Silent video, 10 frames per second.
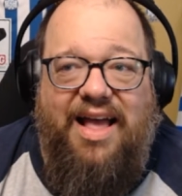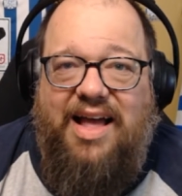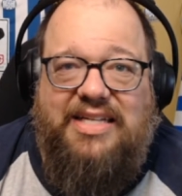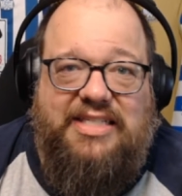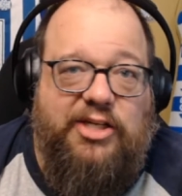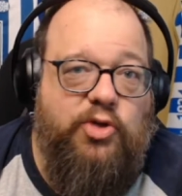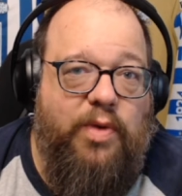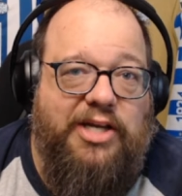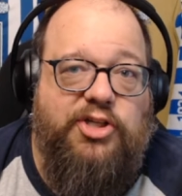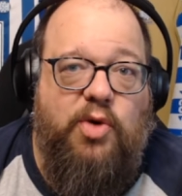a
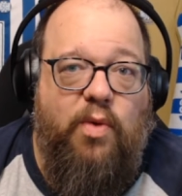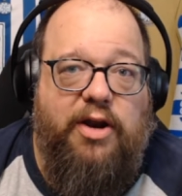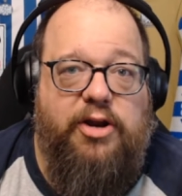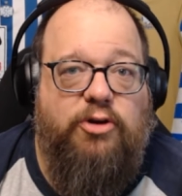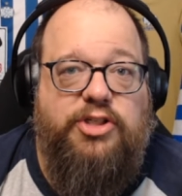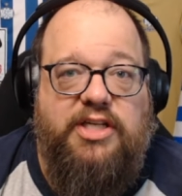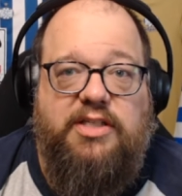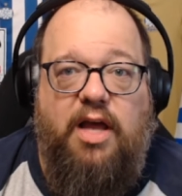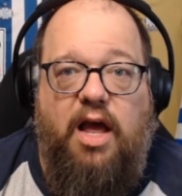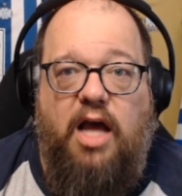situation where you're just
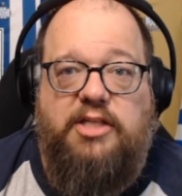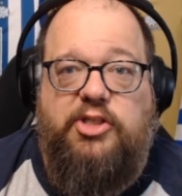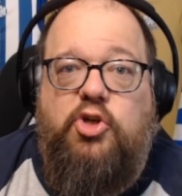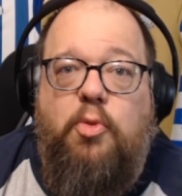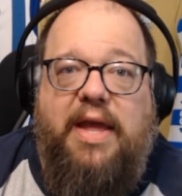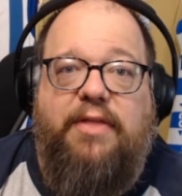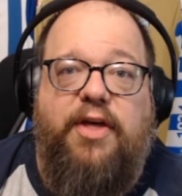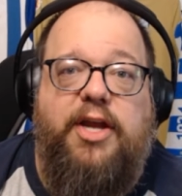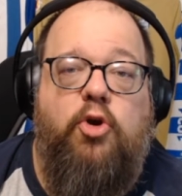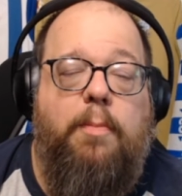assuming
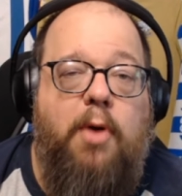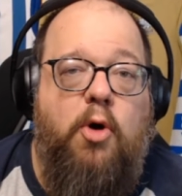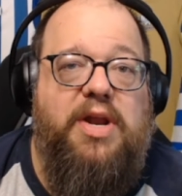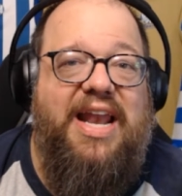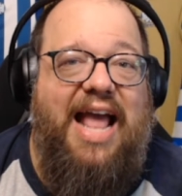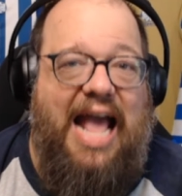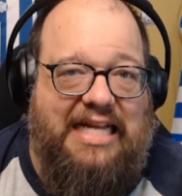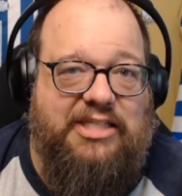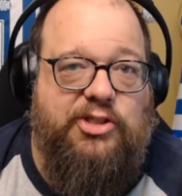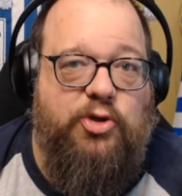that your opponent
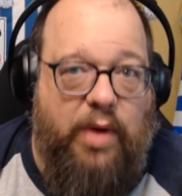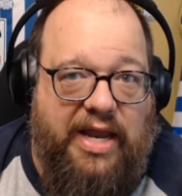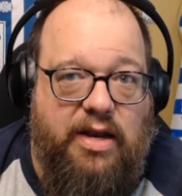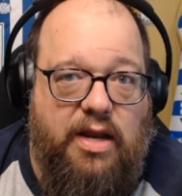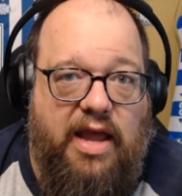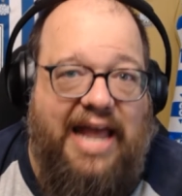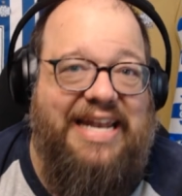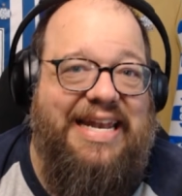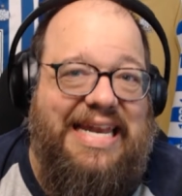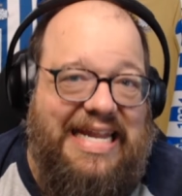has to win
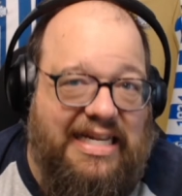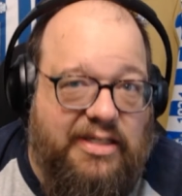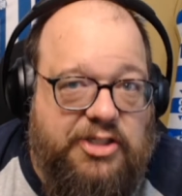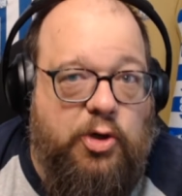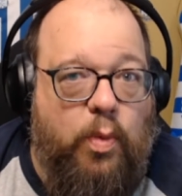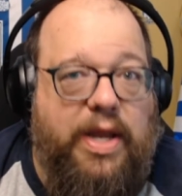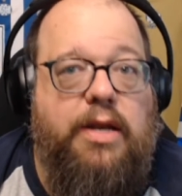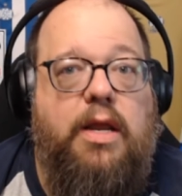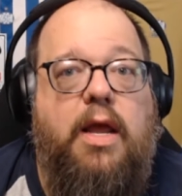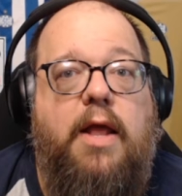and needs to
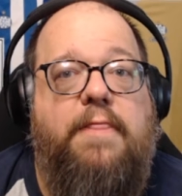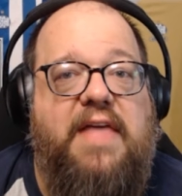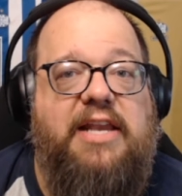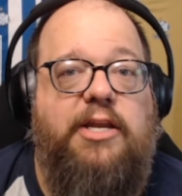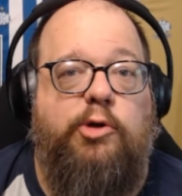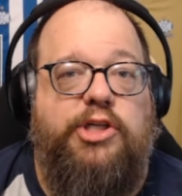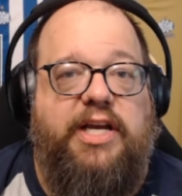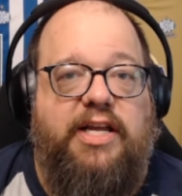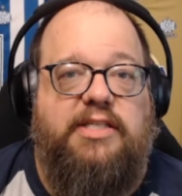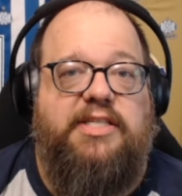win, then you should
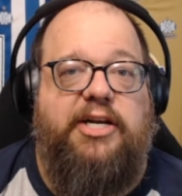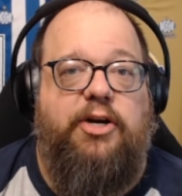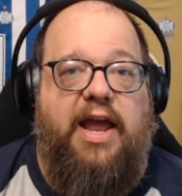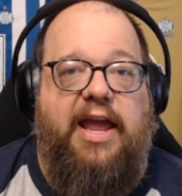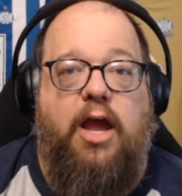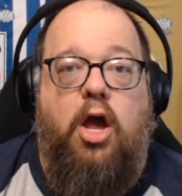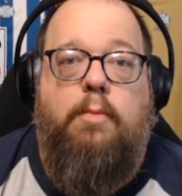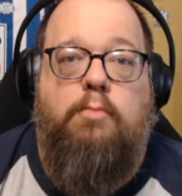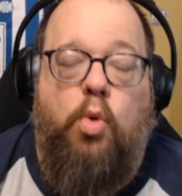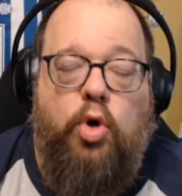consider a
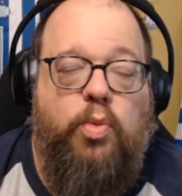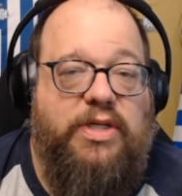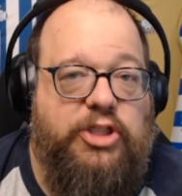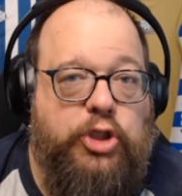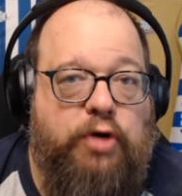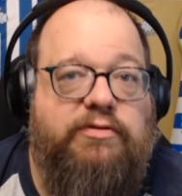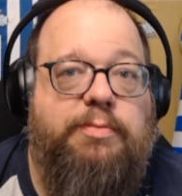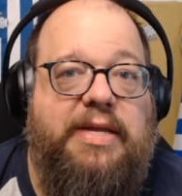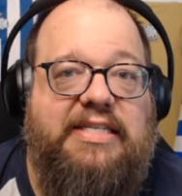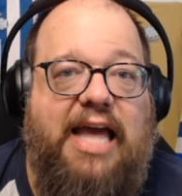more reserved
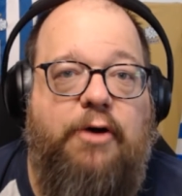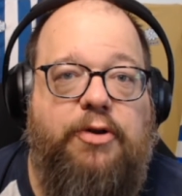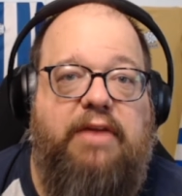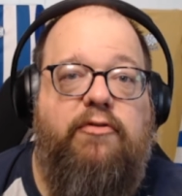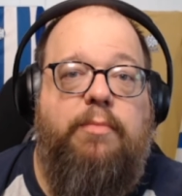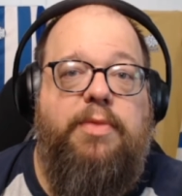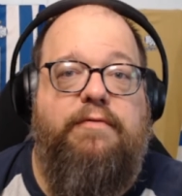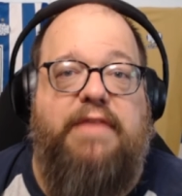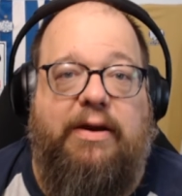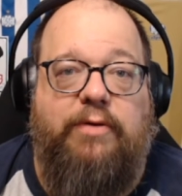mentality from the
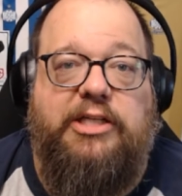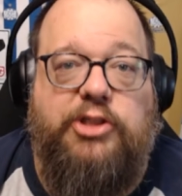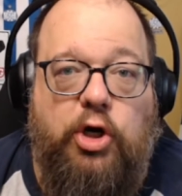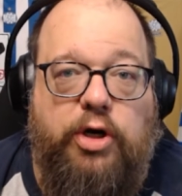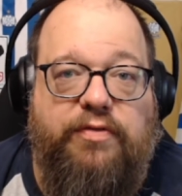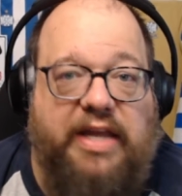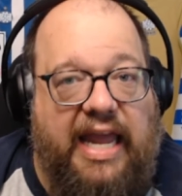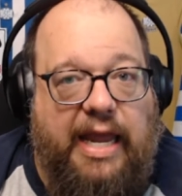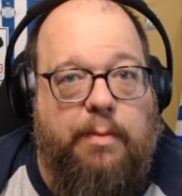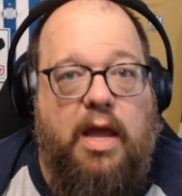very start of the
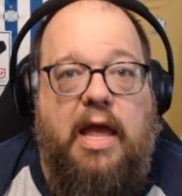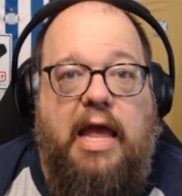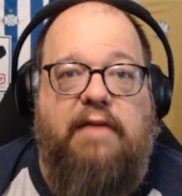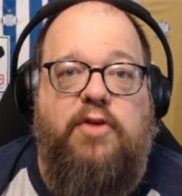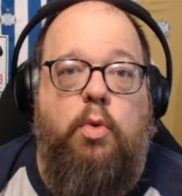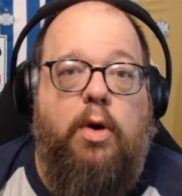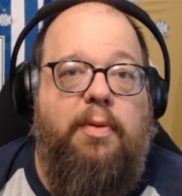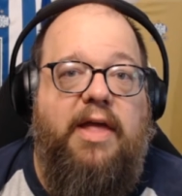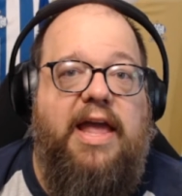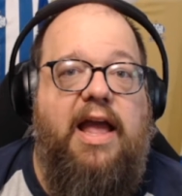game. If you are
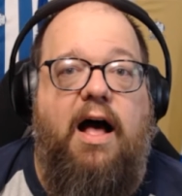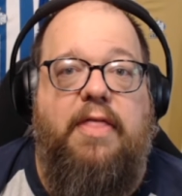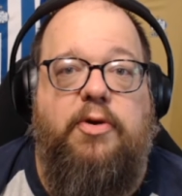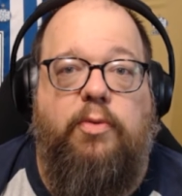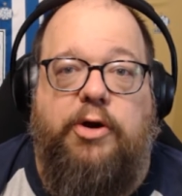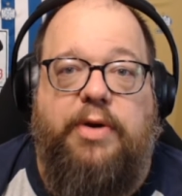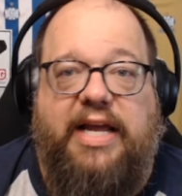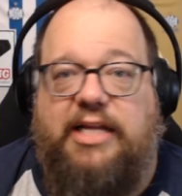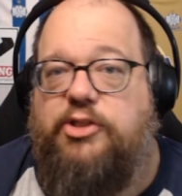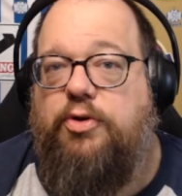playing on the road
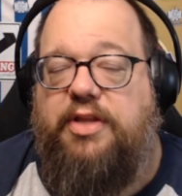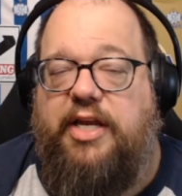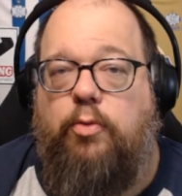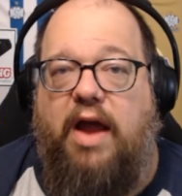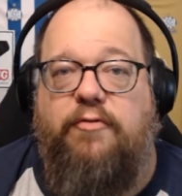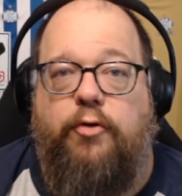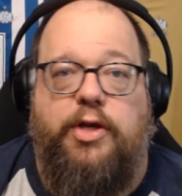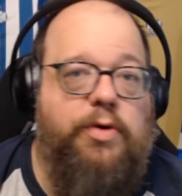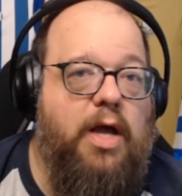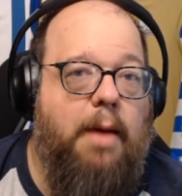against your league rival and
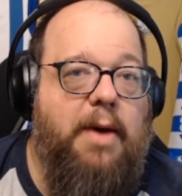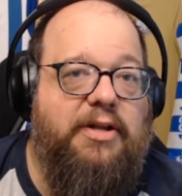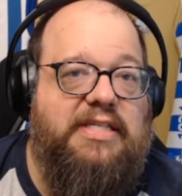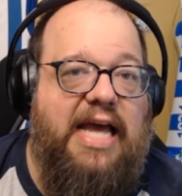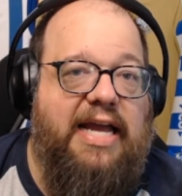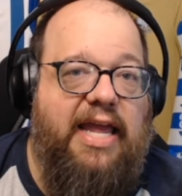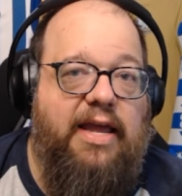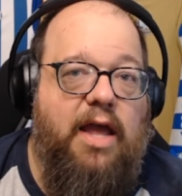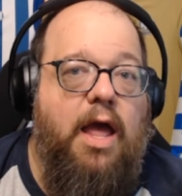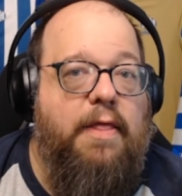you come out
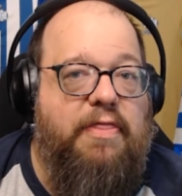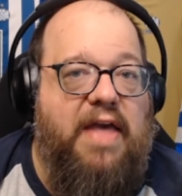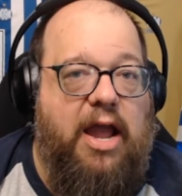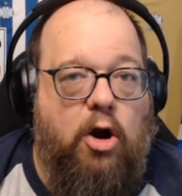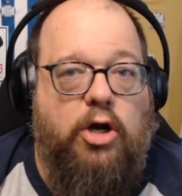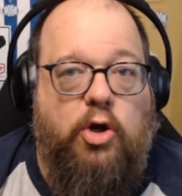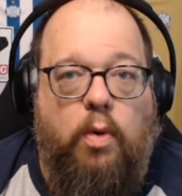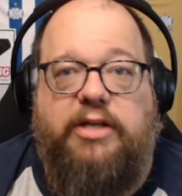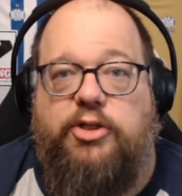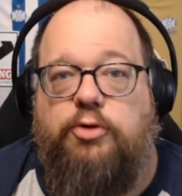attacking, they are
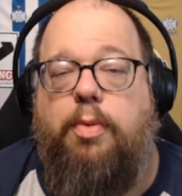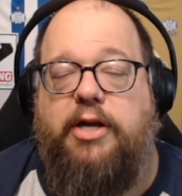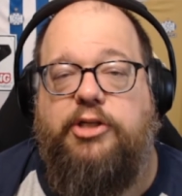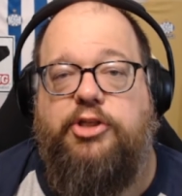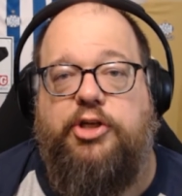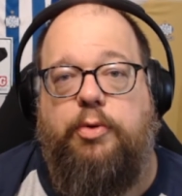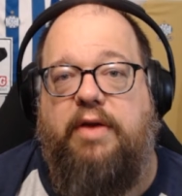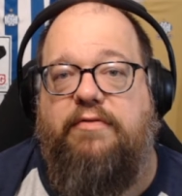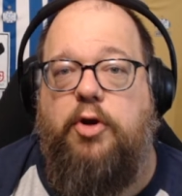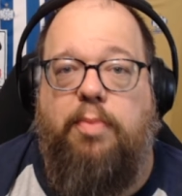going to punish you.
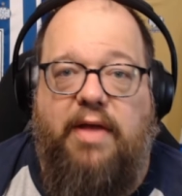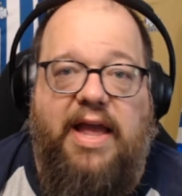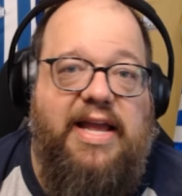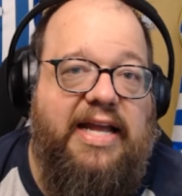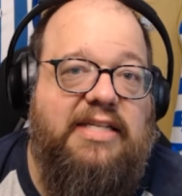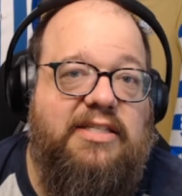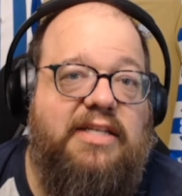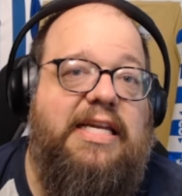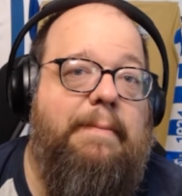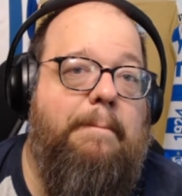If you're playing against a
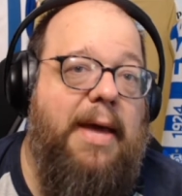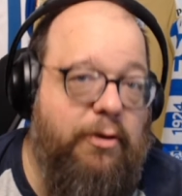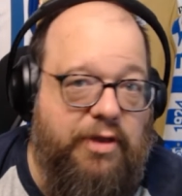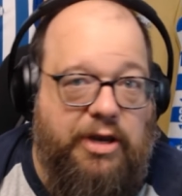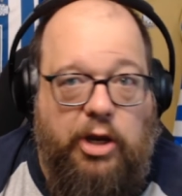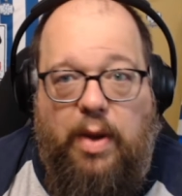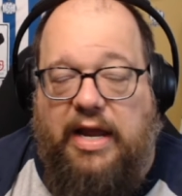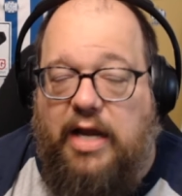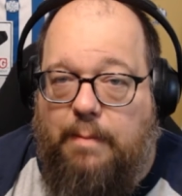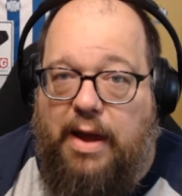team better than you
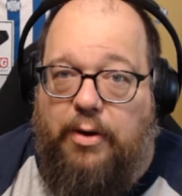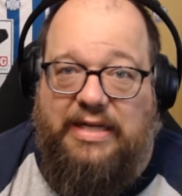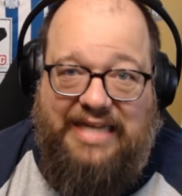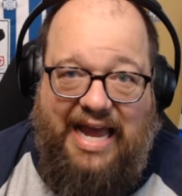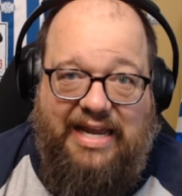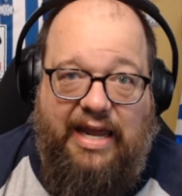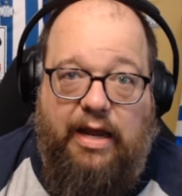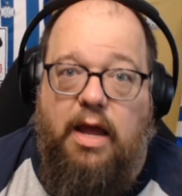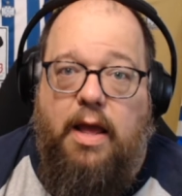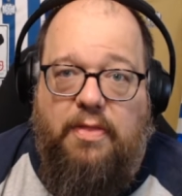and come out attacking,
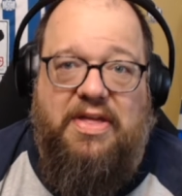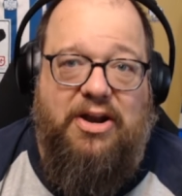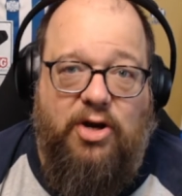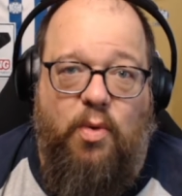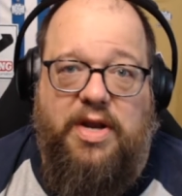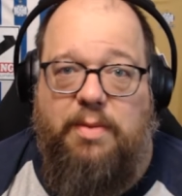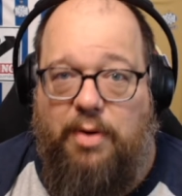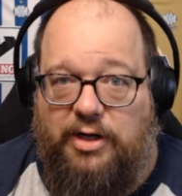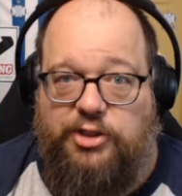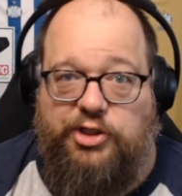they are going to
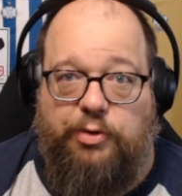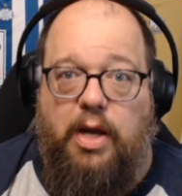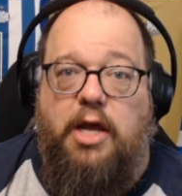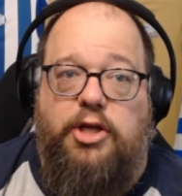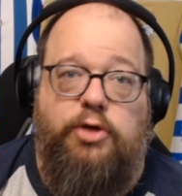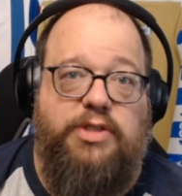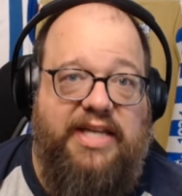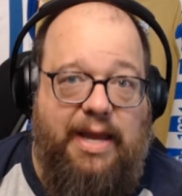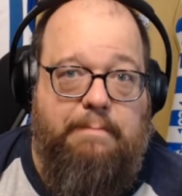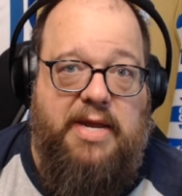punish you.
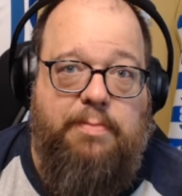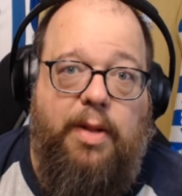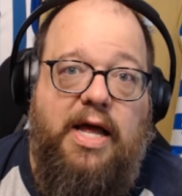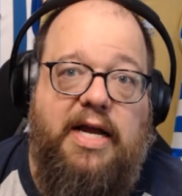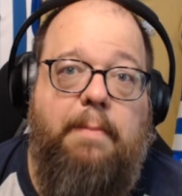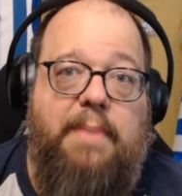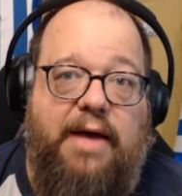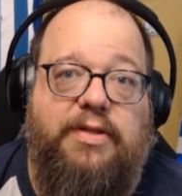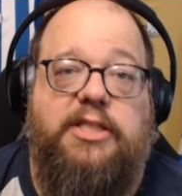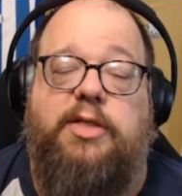Using a mid-block
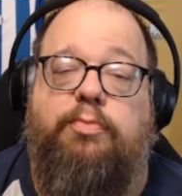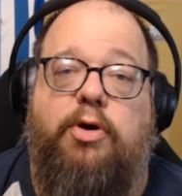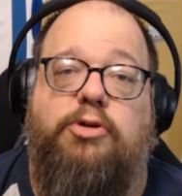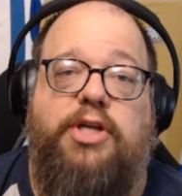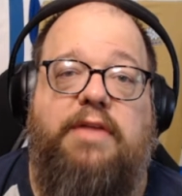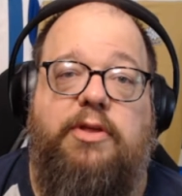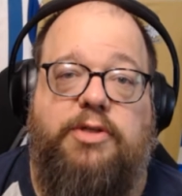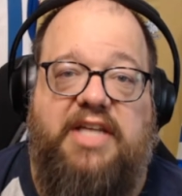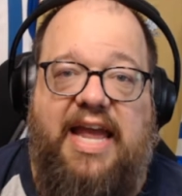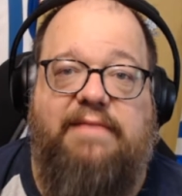balanced approach in
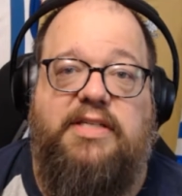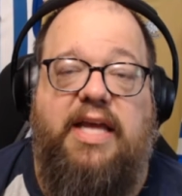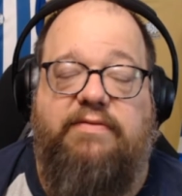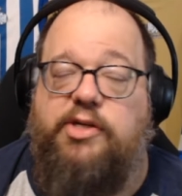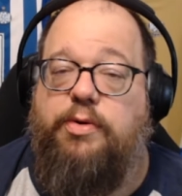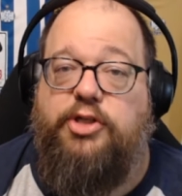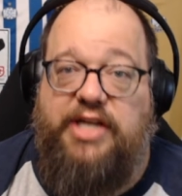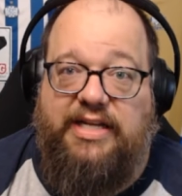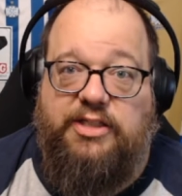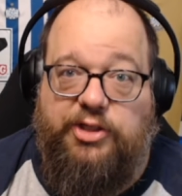those games gives you a
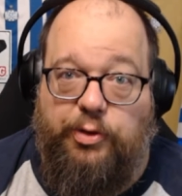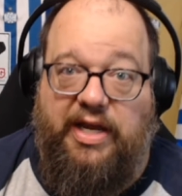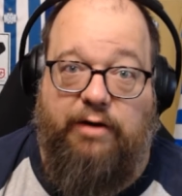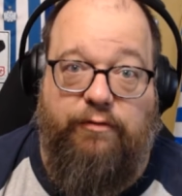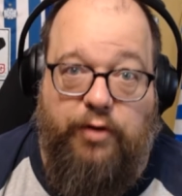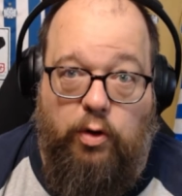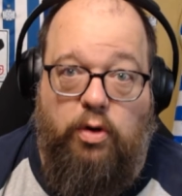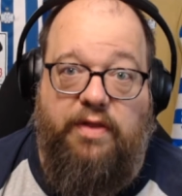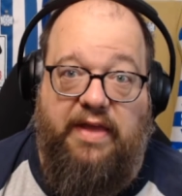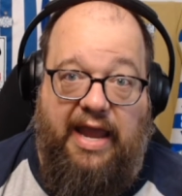chance to get a
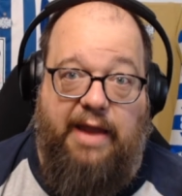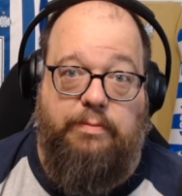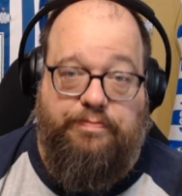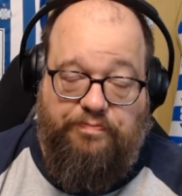foothold in the game